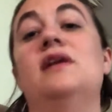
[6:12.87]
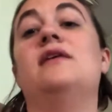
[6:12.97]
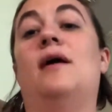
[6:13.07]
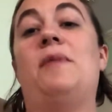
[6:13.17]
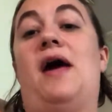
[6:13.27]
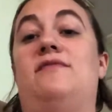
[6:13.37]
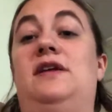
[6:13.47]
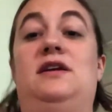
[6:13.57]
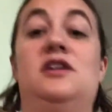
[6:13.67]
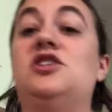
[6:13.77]
him
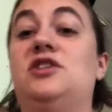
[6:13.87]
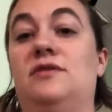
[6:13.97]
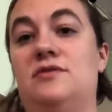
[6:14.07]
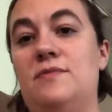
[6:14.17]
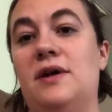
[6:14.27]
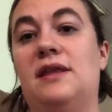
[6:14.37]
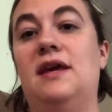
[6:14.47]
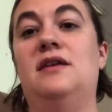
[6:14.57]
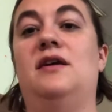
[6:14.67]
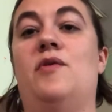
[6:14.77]
having issues with
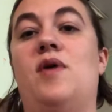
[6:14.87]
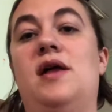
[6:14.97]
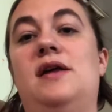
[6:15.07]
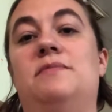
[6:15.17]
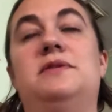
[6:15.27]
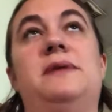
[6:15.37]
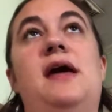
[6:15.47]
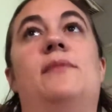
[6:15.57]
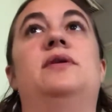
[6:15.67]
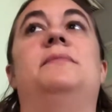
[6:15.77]
it, and I want him to be
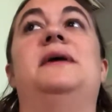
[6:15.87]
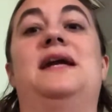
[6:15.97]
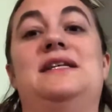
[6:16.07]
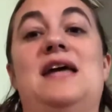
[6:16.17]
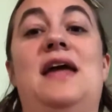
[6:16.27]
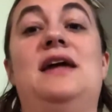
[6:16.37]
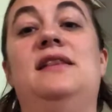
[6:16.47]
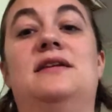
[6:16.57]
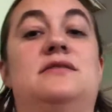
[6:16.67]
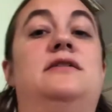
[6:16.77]
able to
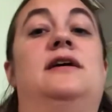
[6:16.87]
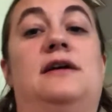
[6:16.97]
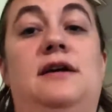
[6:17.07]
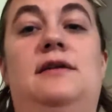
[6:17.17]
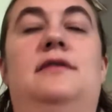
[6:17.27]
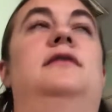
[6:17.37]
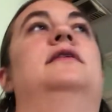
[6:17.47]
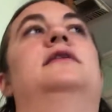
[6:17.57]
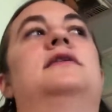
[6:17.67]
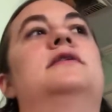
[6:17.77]
maintain this diet.
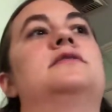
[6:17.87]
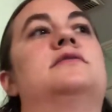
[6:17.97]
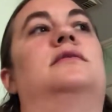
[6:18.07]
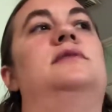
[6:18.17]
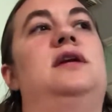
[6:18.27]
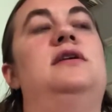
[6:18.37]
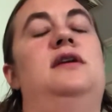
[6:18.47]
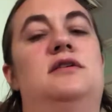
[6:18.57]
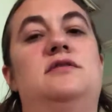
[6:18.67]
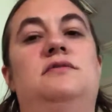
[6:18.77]
So
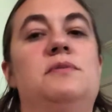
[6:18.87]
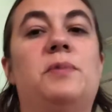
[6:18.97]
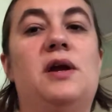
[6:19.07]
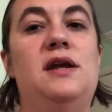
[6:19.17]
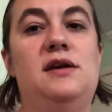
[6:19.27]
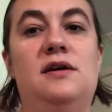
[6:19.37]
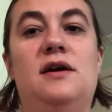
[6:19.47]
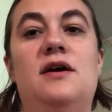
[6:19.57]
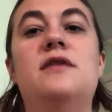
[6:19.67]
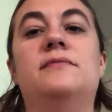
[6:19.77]
he is doing pretty
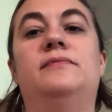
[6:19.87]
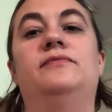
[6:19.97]
good.